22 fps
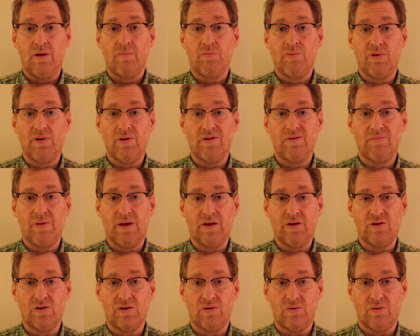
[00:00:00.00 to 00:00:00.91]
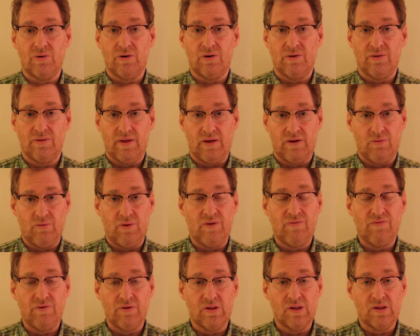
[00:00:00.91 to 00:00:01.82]
please make sure that
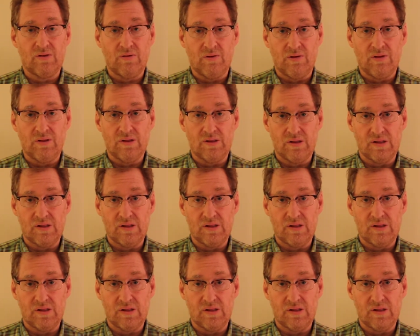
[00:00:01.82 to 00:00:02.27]
whoever installs